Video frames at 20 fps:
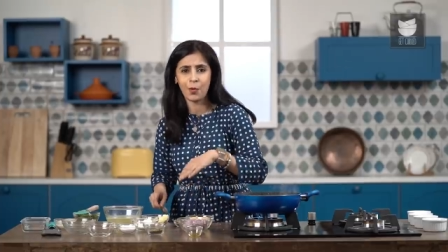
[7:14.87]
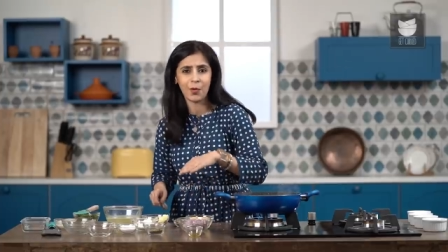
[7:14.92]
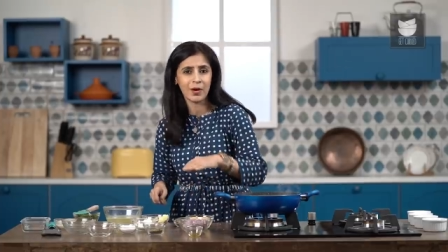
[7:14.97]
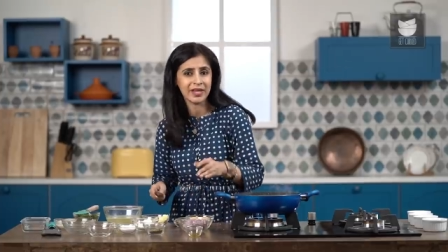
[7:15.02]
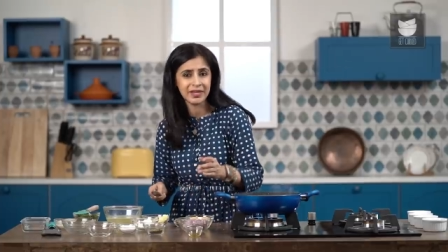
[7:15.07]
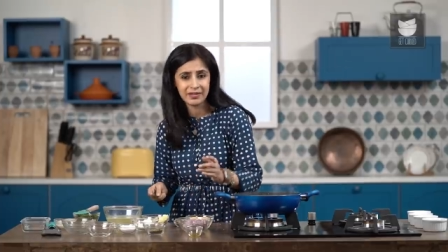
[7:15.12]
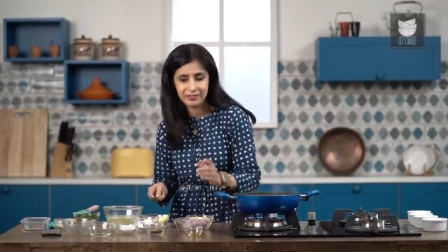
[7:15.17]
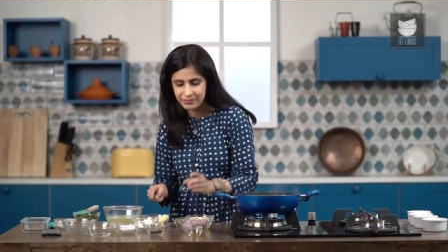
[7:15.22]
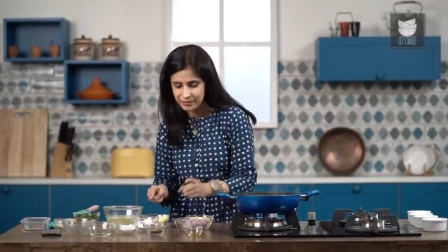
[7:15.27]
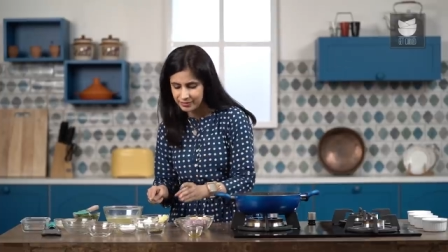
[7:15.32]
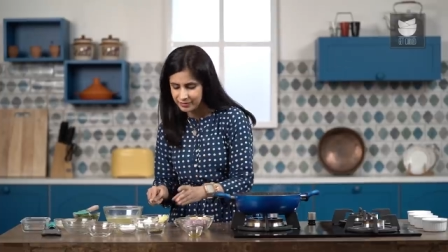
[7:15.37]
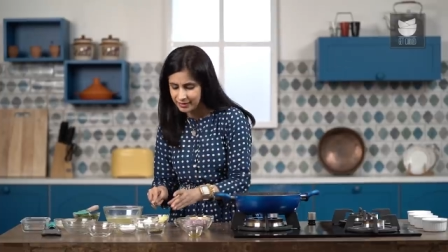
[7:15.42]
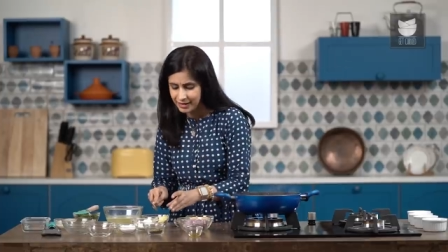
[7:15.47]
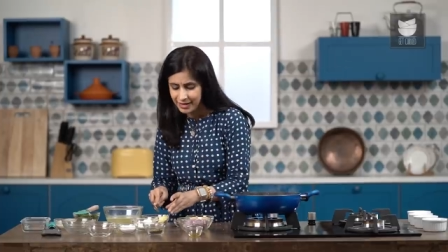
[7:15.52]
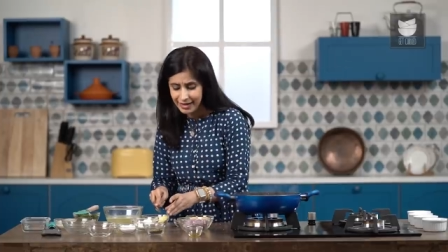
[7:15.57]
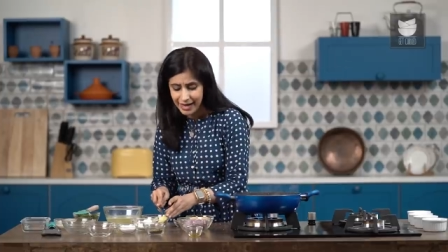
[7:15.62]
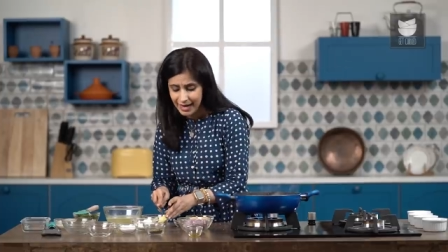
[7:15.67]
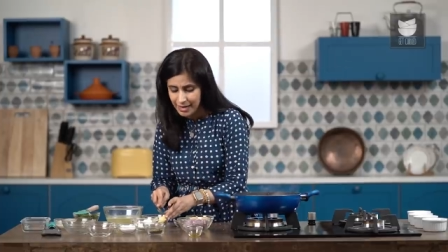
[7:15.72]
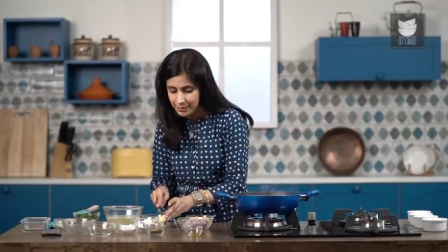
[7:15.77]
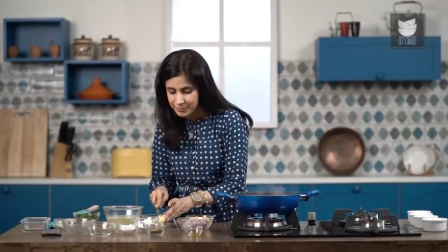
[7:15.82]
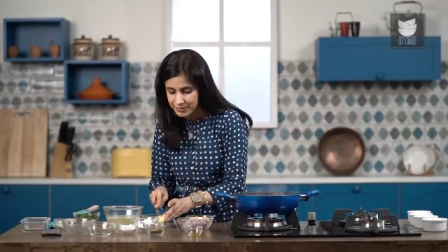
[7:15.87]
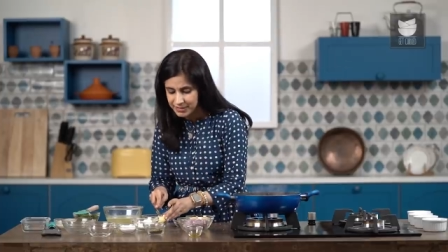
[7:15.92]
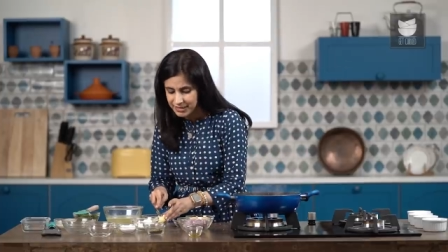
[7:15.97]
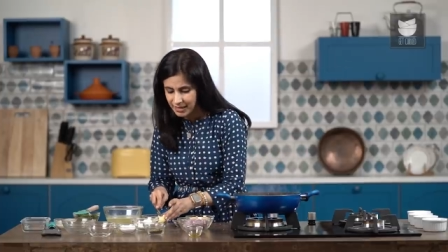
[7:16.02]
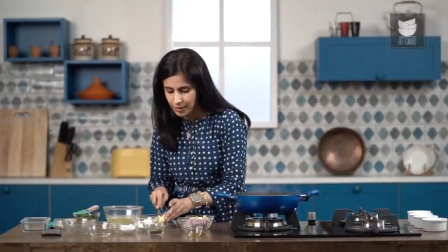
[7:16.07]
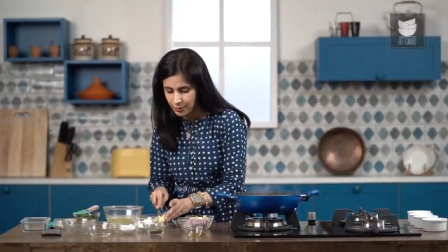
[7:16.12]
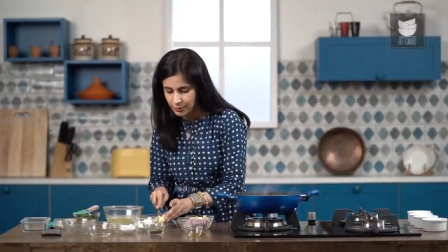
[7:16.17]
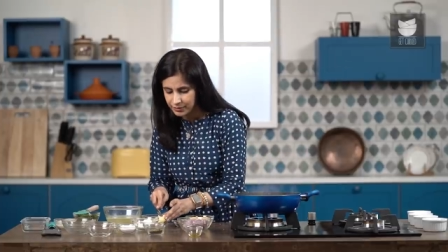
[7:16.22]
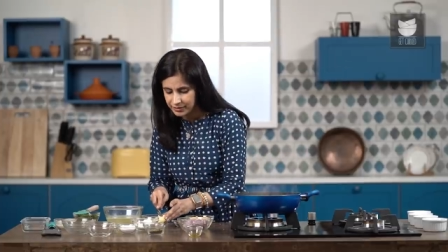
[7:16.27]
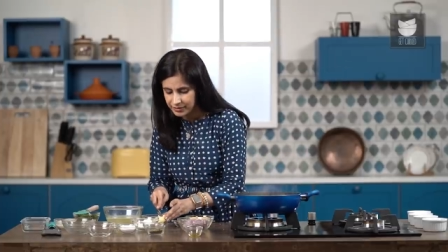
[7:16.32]
or even
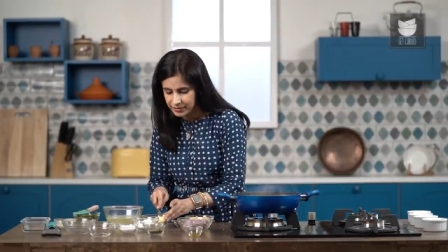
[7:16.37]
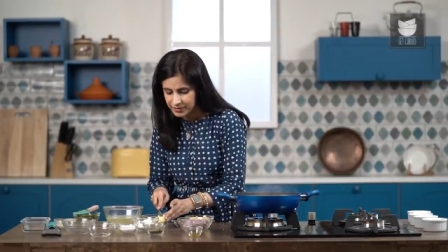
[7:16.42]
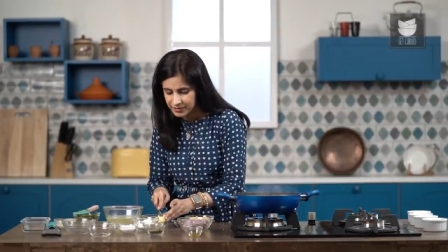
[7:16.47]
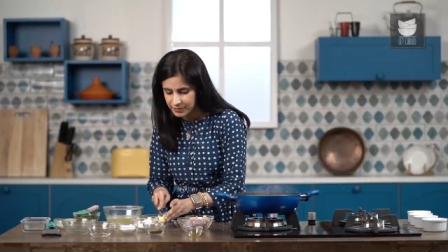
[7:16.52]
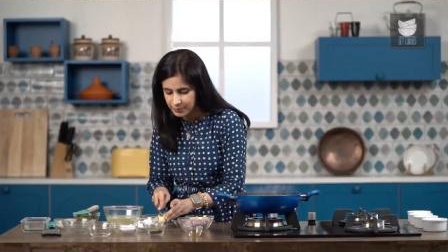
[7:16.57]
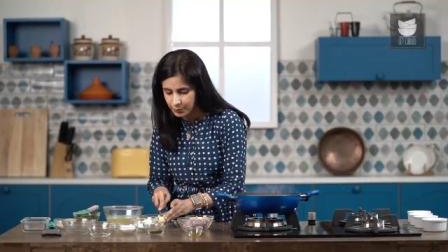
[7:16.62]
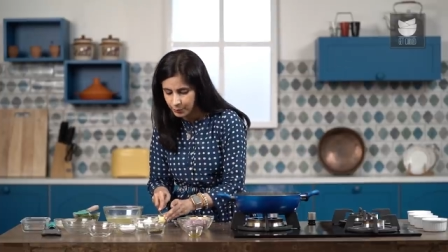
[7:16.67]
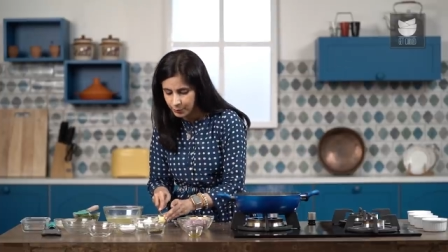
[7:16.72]
empty out this